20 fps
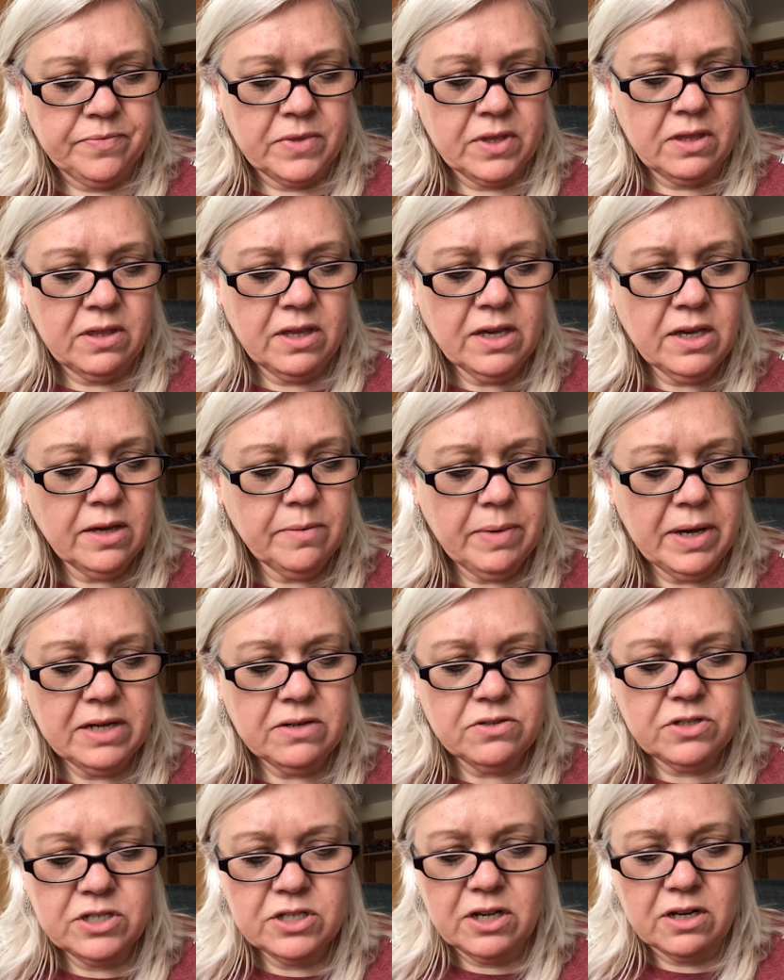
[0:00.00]
Think
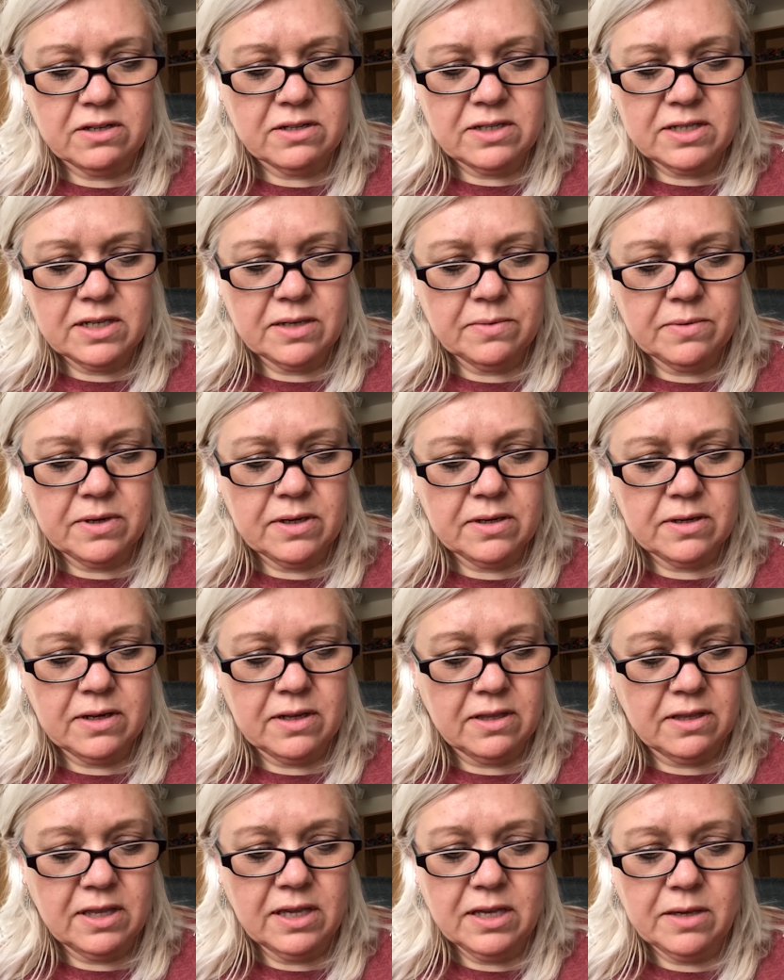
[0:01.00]
about dancing
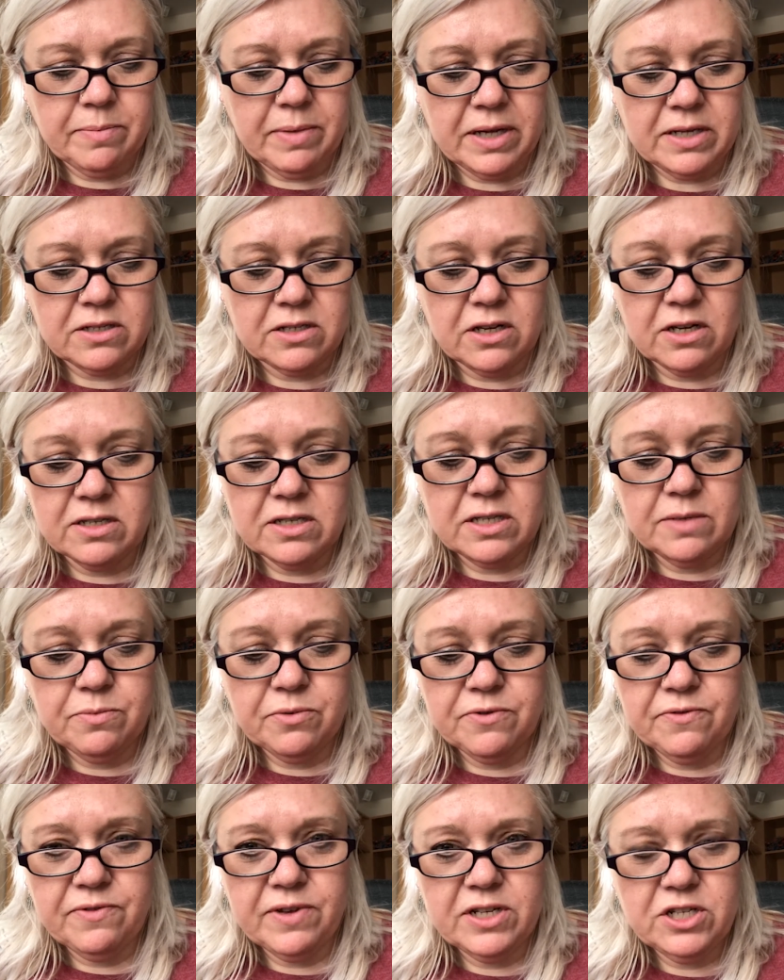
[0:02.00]

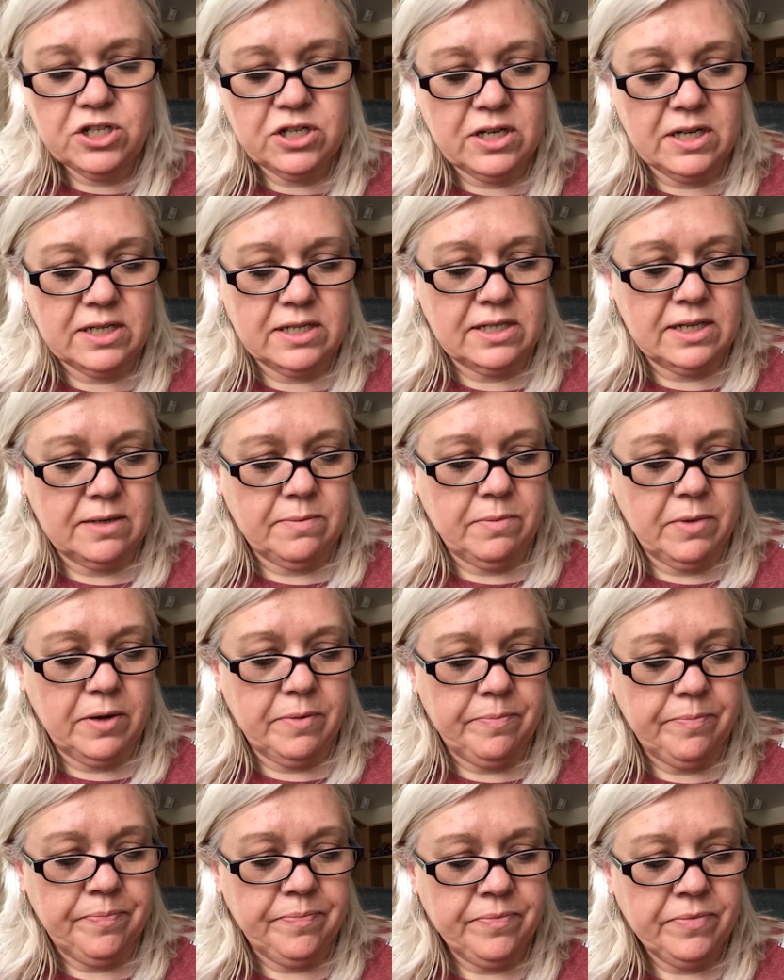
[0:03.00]
professionally," said
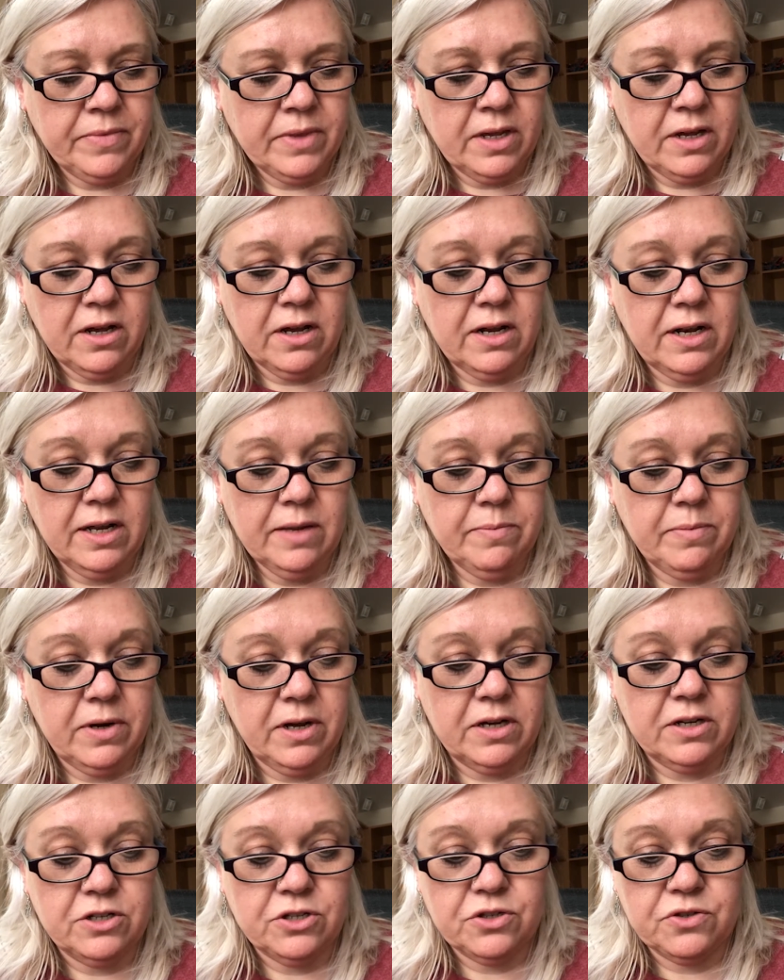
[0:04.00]
Mum, her lip
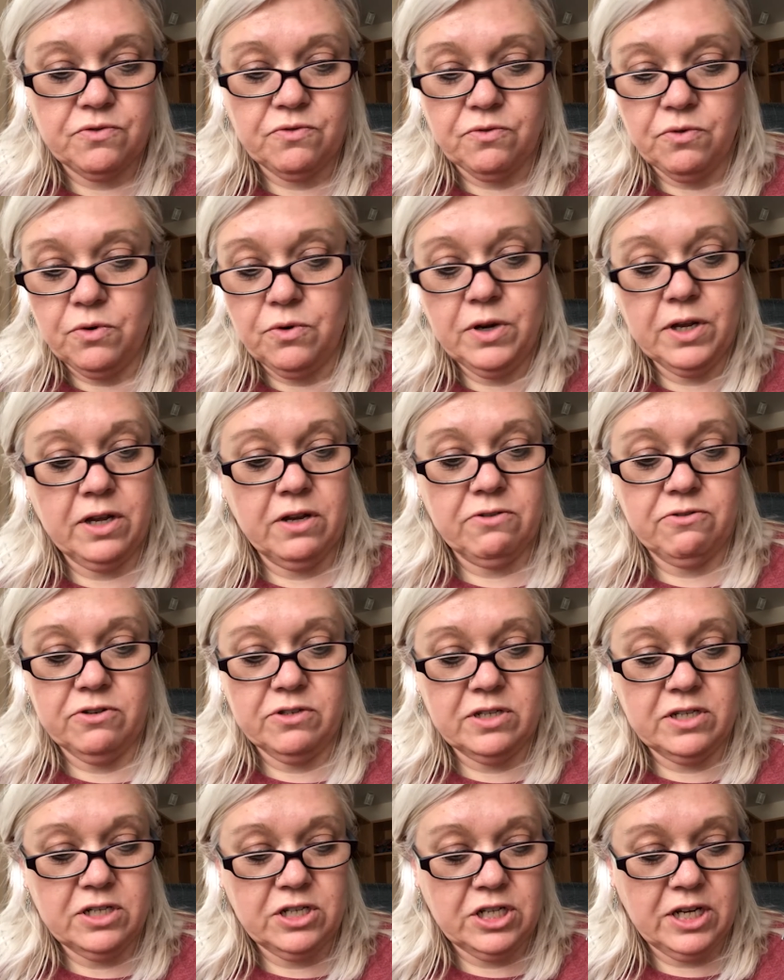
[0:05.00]
liner scrawling
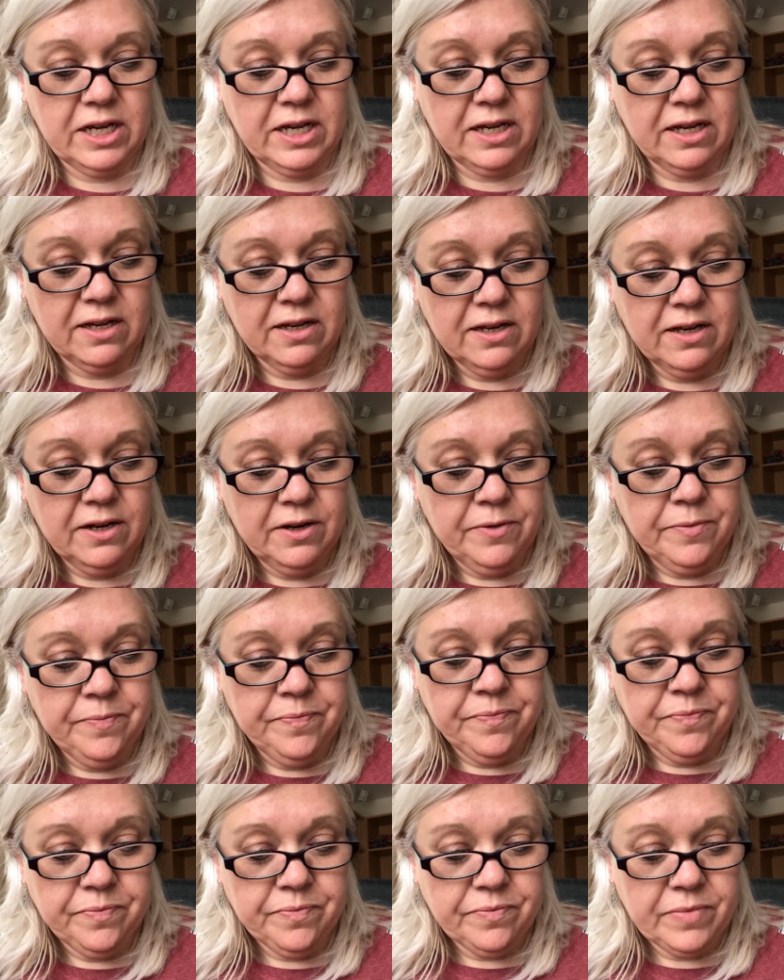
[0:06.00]
across her cheek
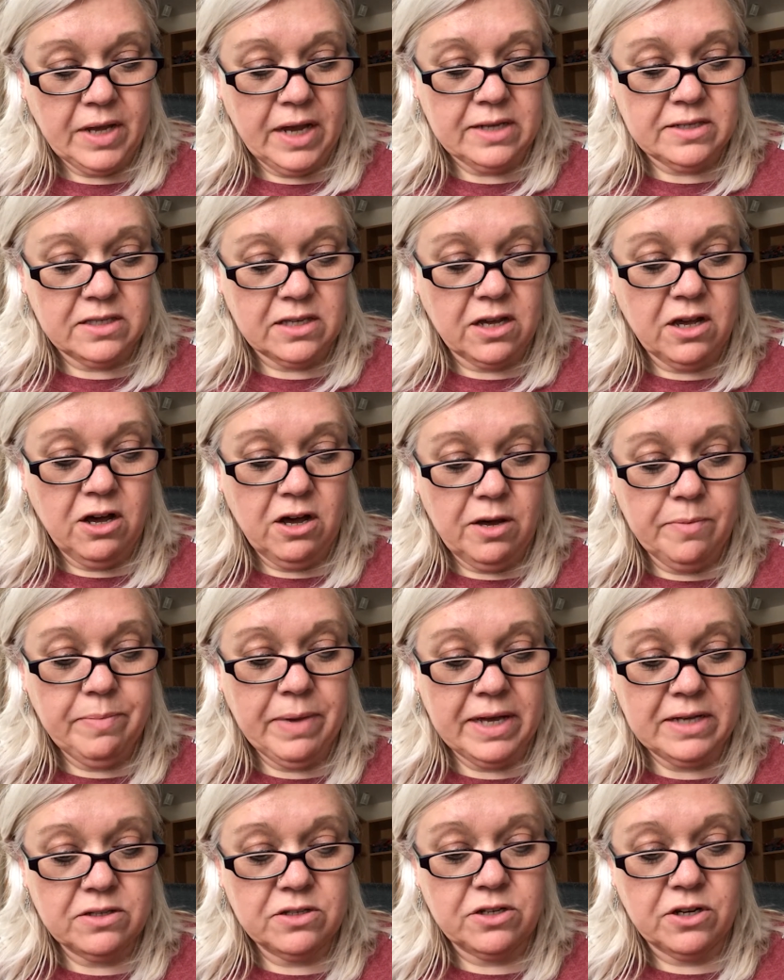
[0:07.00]
as the car
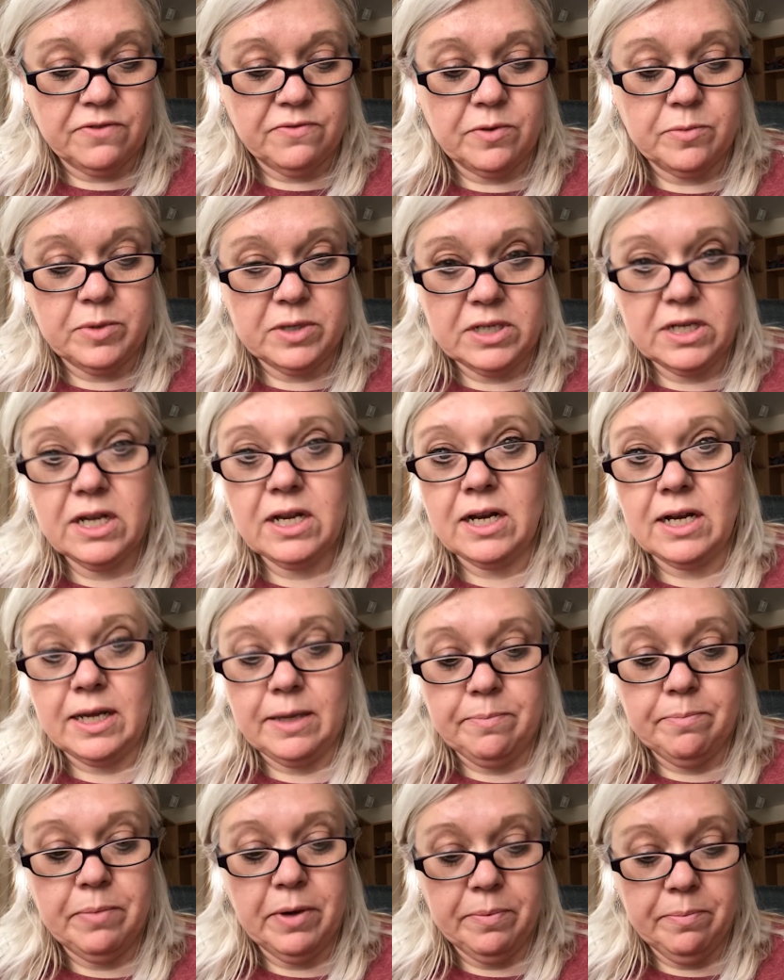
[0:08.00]
bounced over a particularly
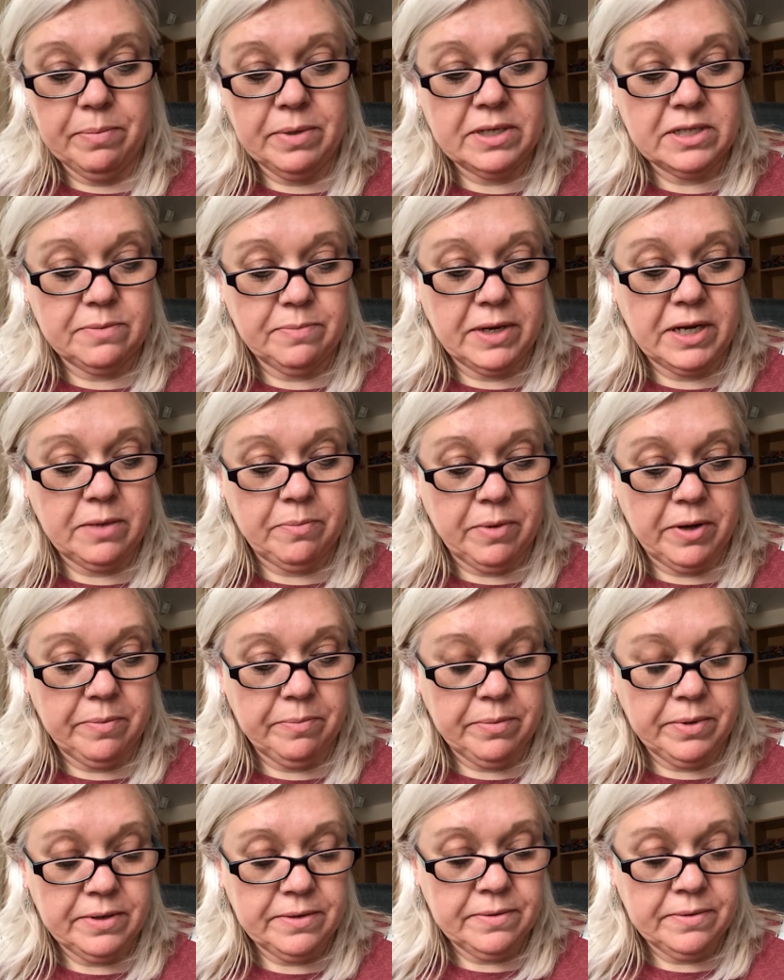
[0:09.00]
bumpy speed bump.